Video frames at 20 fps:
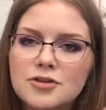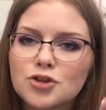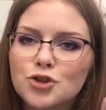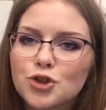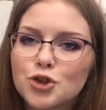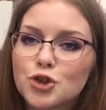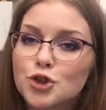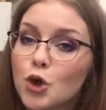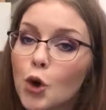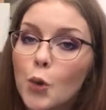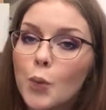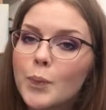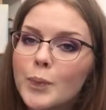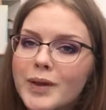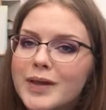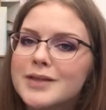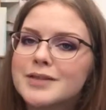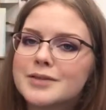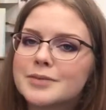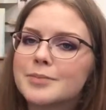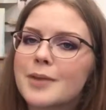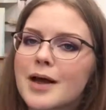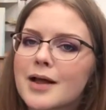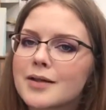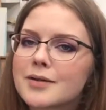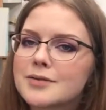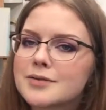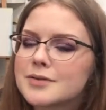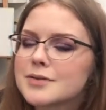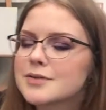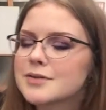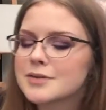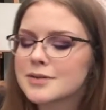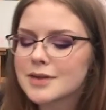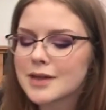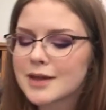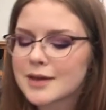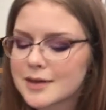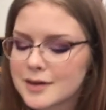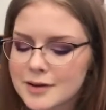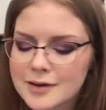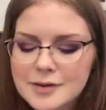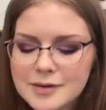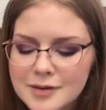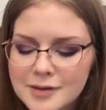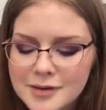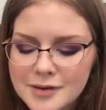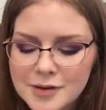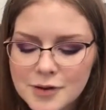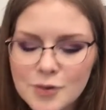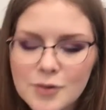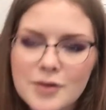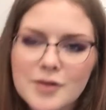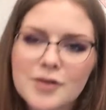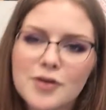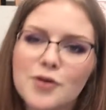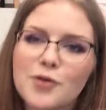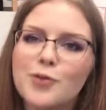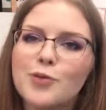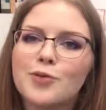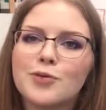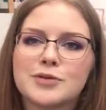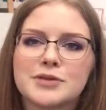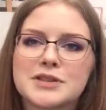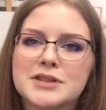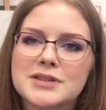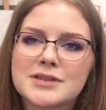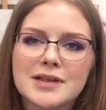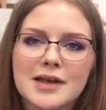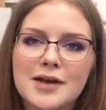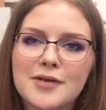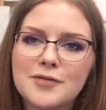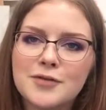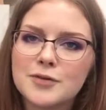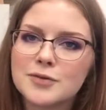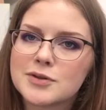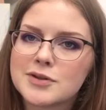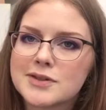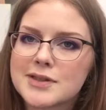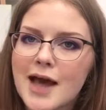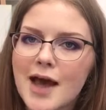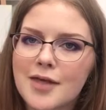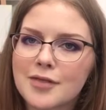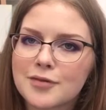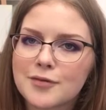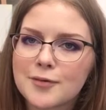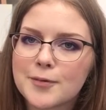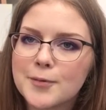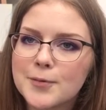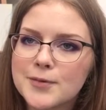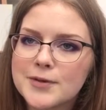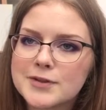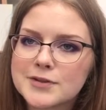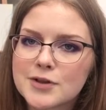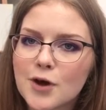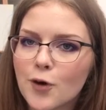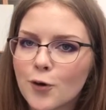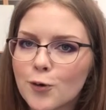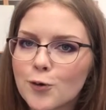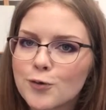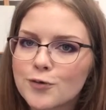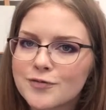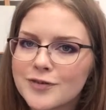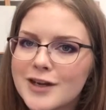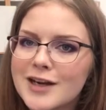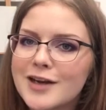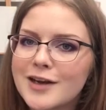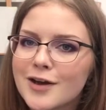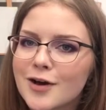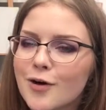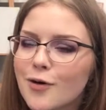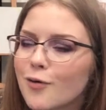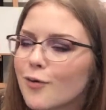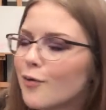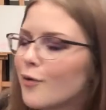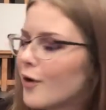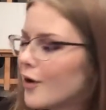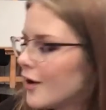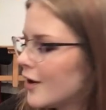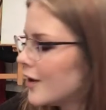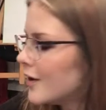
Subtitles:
soapy smells, like you if you sat through this whole video,